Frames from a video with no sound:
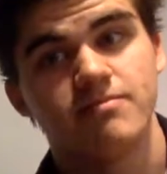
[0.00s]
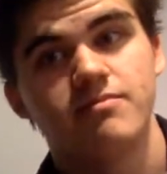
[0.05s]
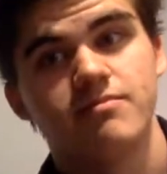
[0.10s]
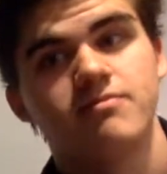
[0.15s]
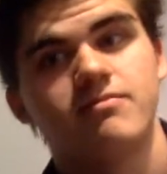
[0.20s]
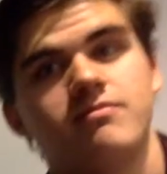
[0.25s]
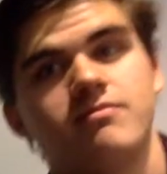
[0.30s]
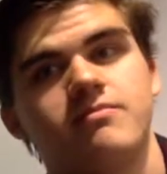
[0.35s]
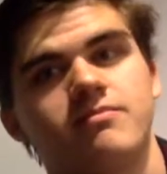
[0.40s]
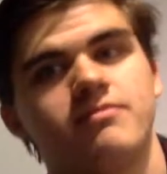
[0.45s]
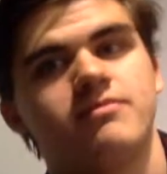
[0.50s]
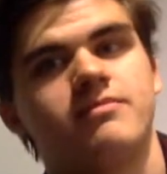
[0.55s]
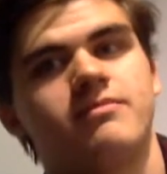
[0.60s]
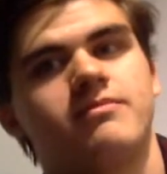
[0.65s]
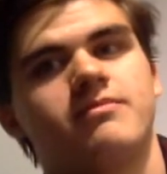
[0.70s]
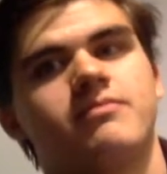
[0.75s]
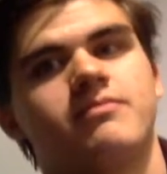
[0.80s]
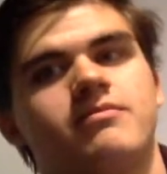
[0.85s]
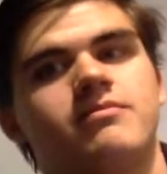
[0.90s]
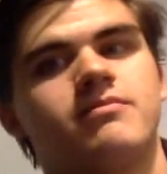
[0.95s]

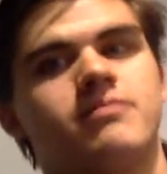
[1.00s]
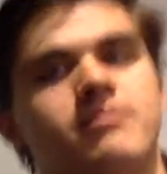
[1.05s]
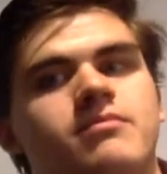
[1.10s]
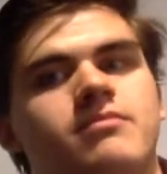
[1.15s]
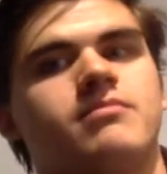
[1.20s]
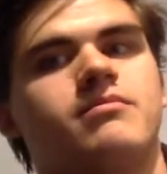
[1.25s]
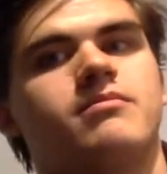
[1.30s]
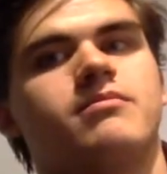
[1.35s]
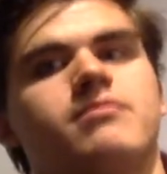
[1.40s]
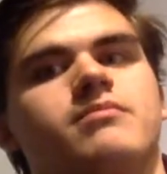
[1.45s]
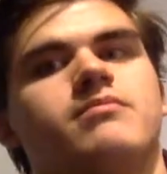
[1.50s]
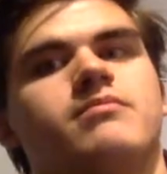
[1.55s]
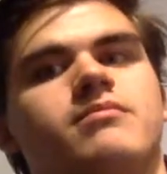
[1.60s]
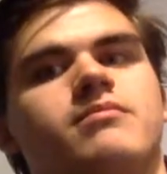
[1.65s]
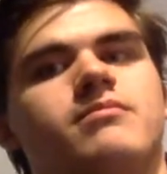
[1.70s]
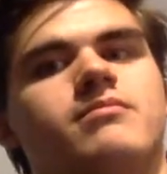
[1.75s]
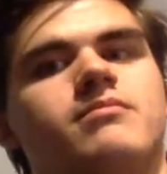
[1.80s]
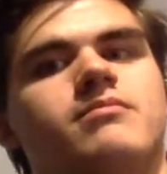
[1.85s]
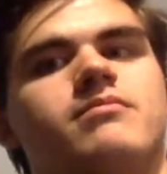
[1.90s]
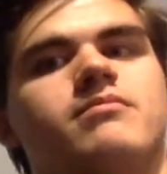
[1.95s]

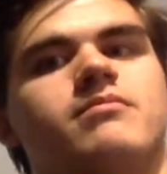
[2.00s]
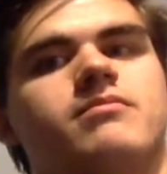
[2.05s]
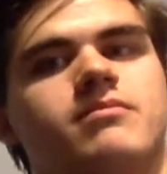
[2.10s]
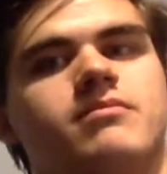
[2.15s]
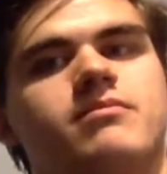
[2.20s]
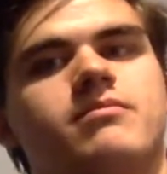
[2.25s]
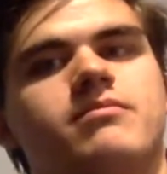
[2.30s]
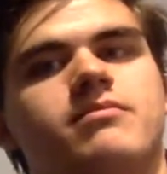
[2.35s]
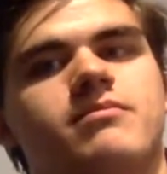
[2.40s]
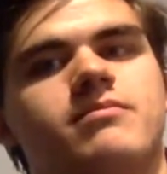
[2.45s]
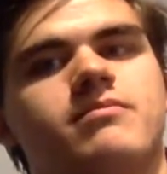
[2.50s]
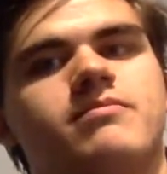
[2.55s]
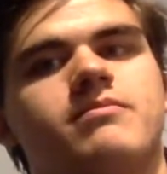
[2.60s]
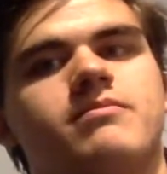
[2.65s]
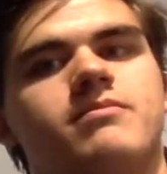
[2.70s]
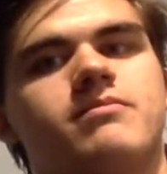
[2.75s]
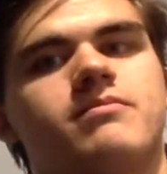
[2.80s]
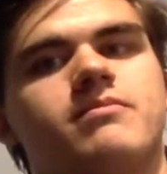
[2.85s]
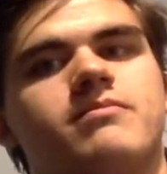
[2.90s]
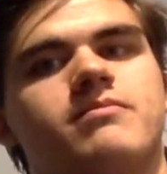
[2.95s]

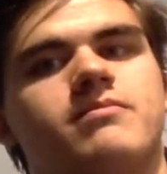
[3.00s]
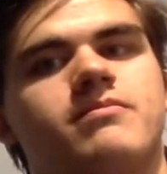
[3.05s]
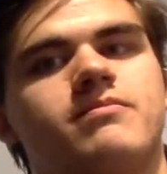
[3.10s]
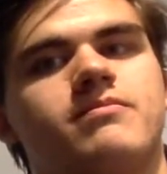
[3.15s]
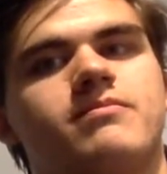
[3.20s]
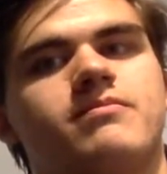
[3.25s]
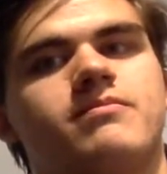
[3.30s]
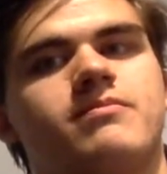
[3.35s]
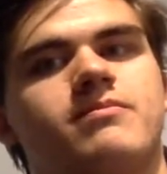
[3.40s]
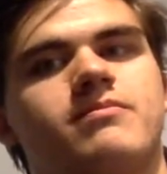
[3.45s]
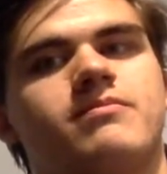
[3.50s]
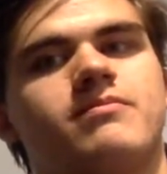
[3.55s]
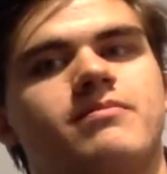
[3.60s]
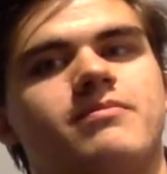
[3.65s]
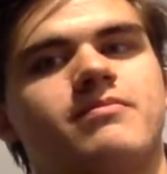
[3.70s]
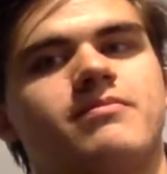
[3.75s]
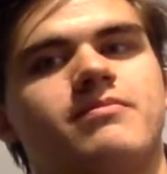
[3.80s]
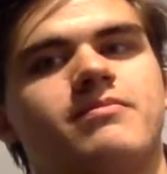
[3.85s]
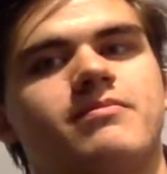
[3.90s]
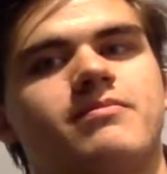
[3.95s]

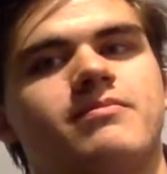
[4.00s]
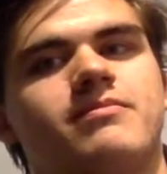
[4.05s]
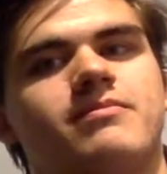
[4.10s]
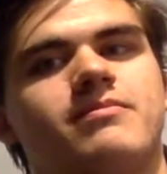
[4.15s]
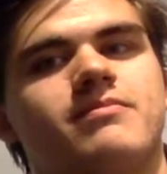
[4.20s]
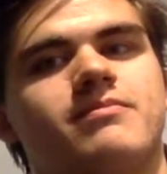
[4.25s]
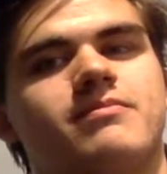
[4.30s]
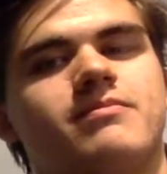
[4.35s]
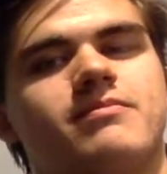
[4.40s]
(not speaking)